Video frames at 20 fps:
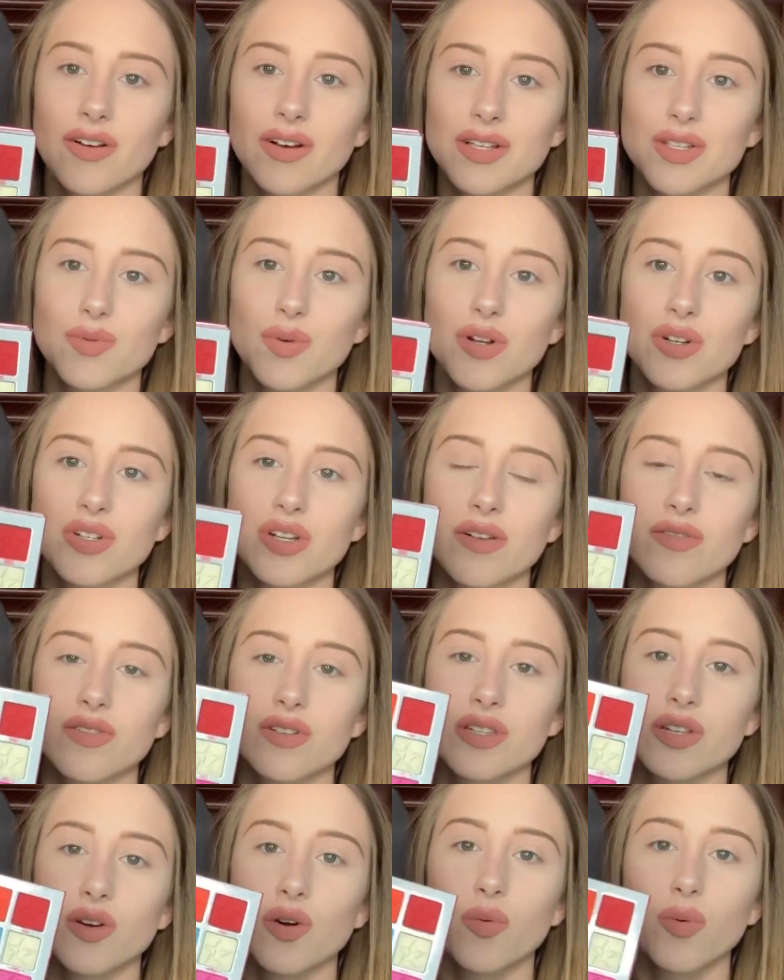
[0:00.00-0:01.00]
I swatched every
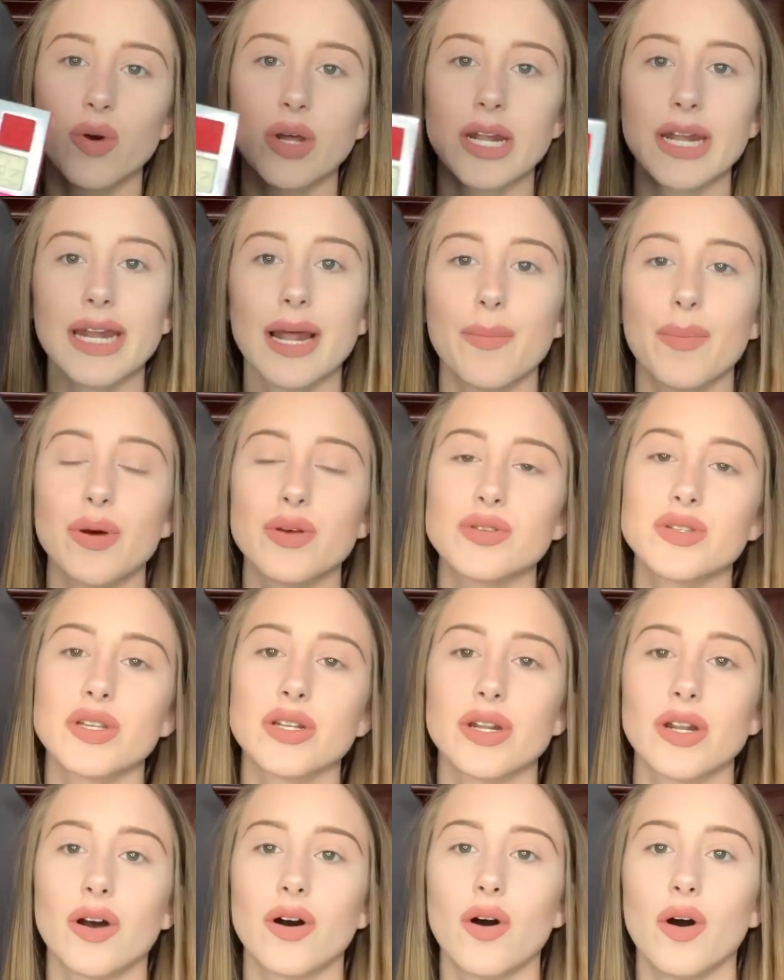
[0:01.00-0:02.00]
single one and I posted
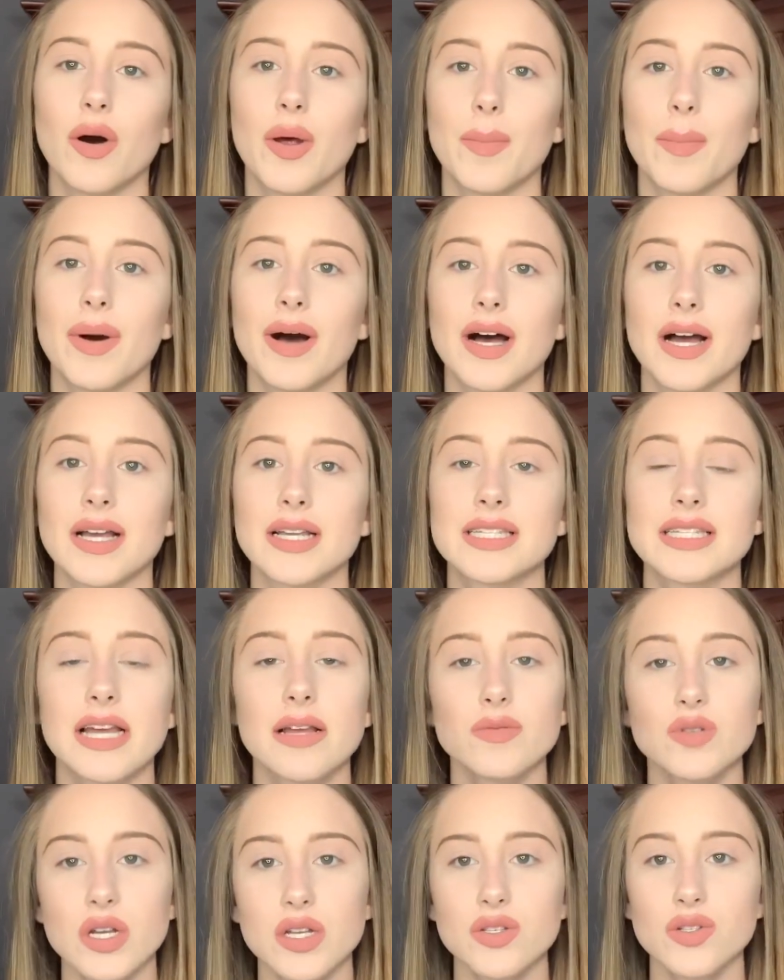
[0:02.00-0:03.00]
it on my
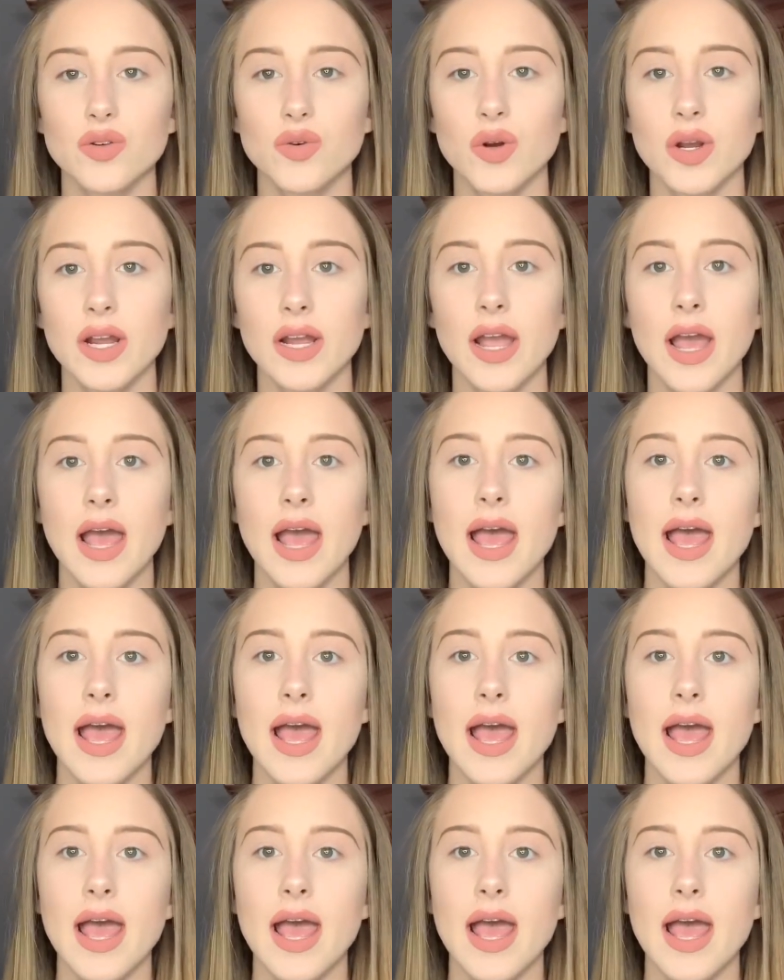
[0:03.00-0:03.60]
Snapchat story.